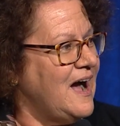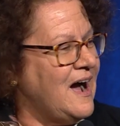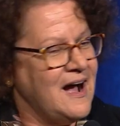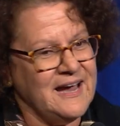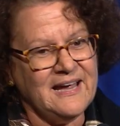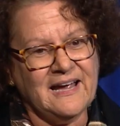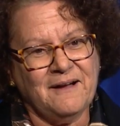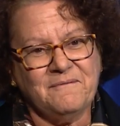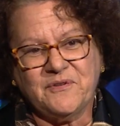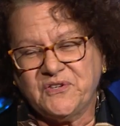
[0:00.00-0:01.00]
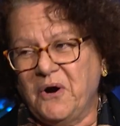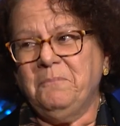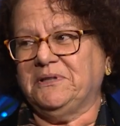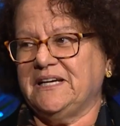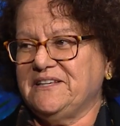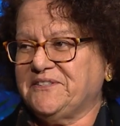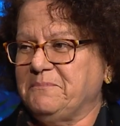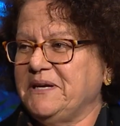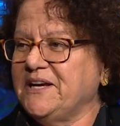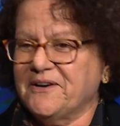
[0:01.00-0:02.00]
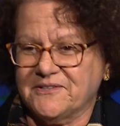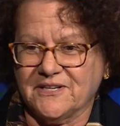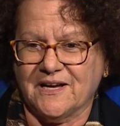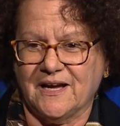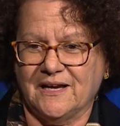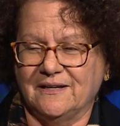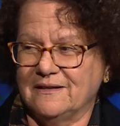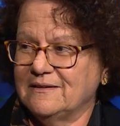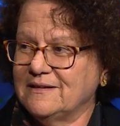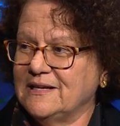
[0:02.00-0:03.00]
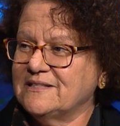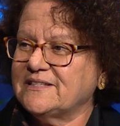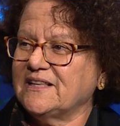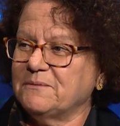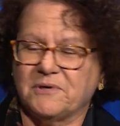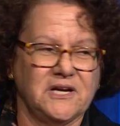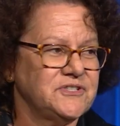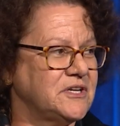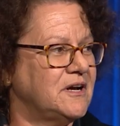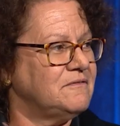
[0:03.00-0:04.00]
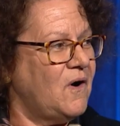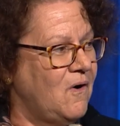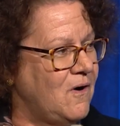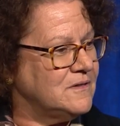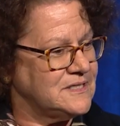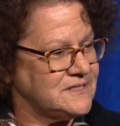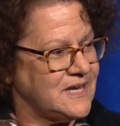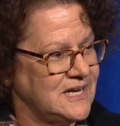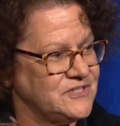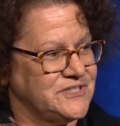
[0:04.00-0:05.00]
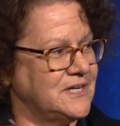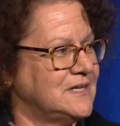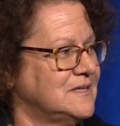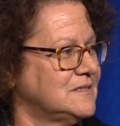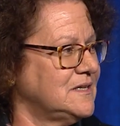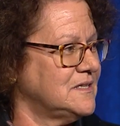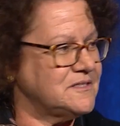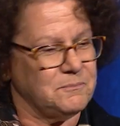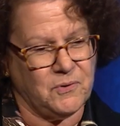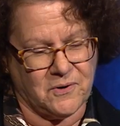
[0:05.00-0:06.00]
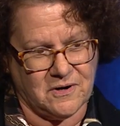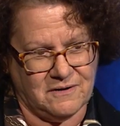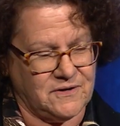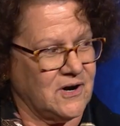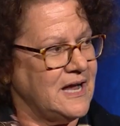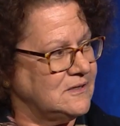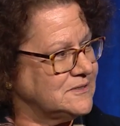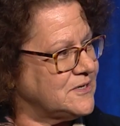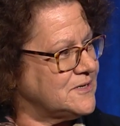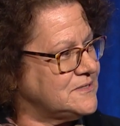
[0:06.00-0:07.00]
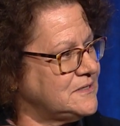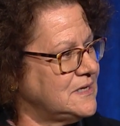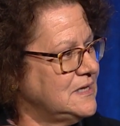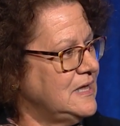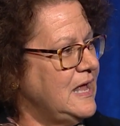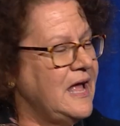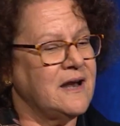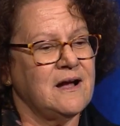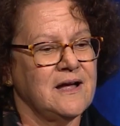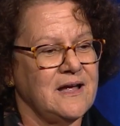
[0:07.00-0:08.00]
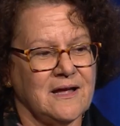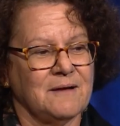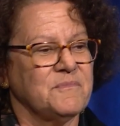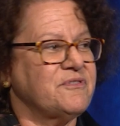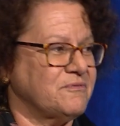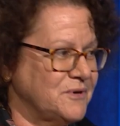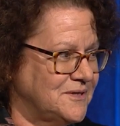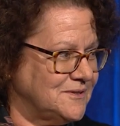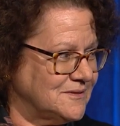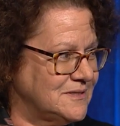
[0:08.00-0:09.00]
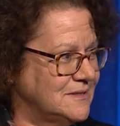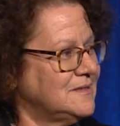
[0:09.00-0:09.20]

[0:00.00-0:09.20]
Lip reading: I am so pleased to be here tonight in celebration of all that SAGE does in support of our elders, and I am thrilled